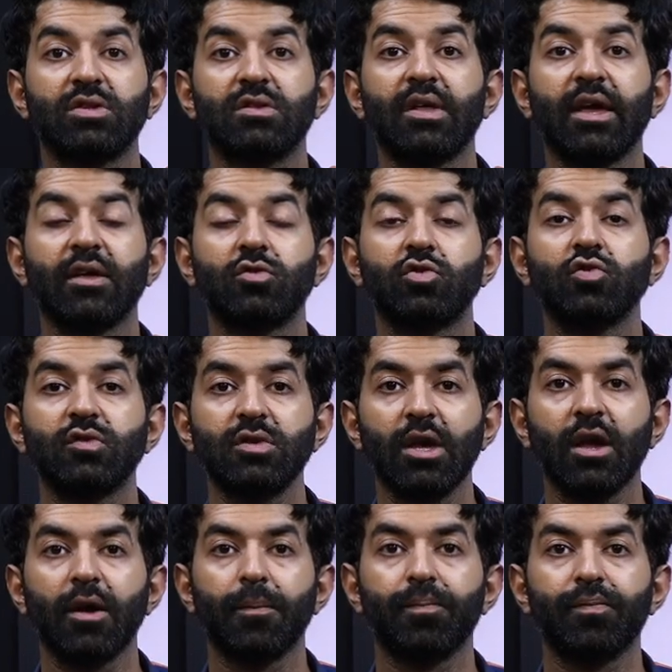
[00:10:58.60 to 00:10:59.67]
thing to
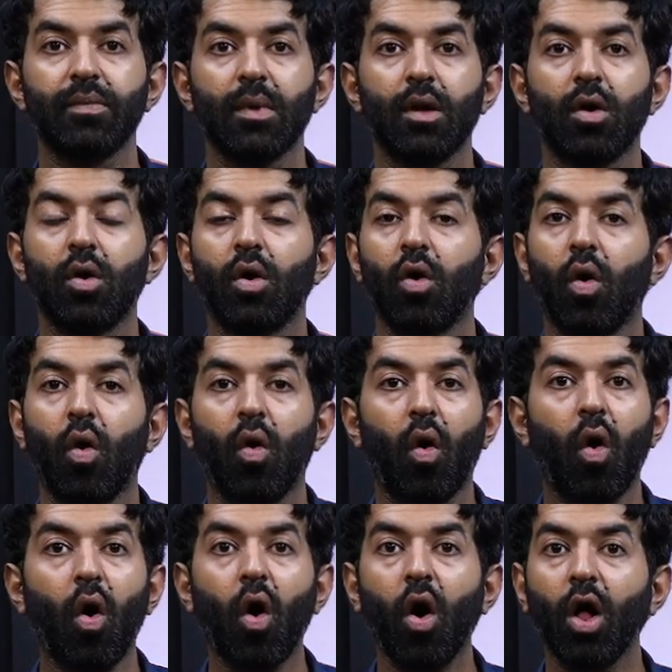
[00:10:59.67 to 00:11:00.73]
say.
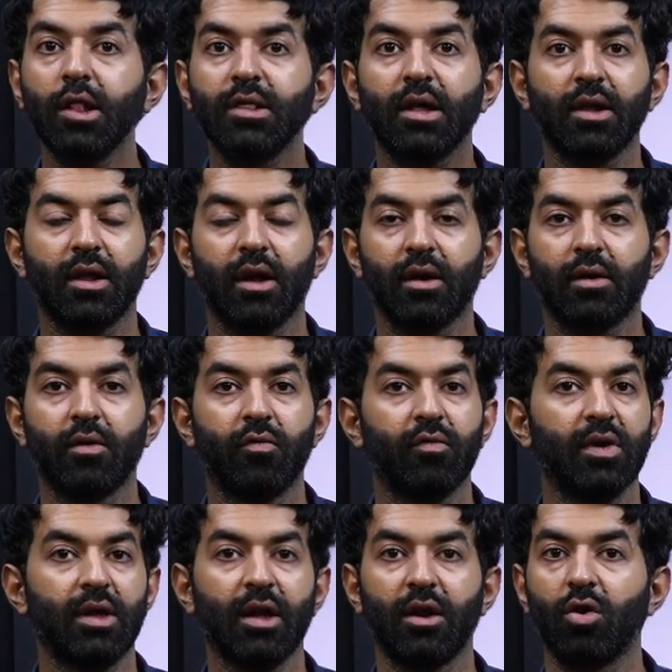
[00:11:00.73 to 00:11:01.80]
All the luck, we
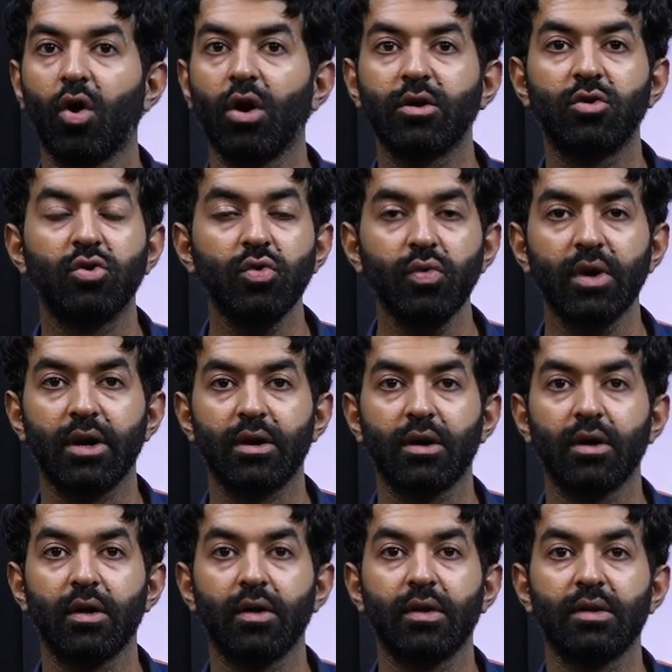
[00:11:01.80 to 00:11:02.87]
cannot do it.
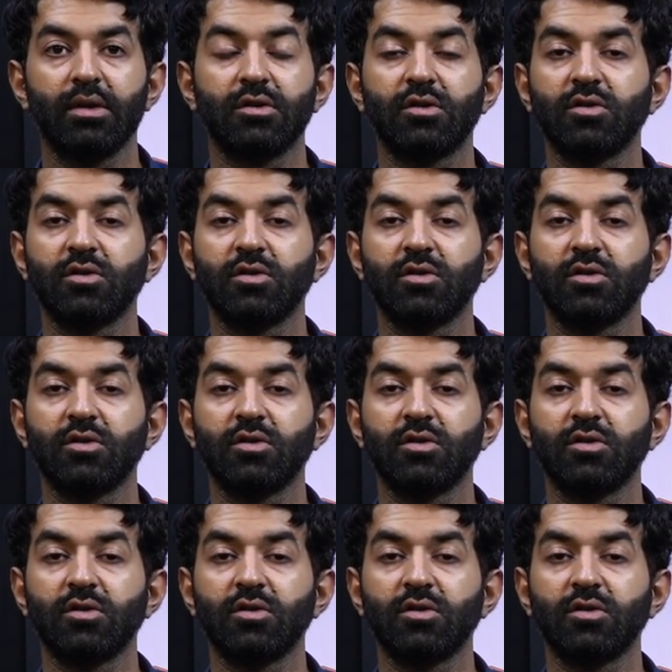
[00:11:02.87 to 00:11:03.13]
This is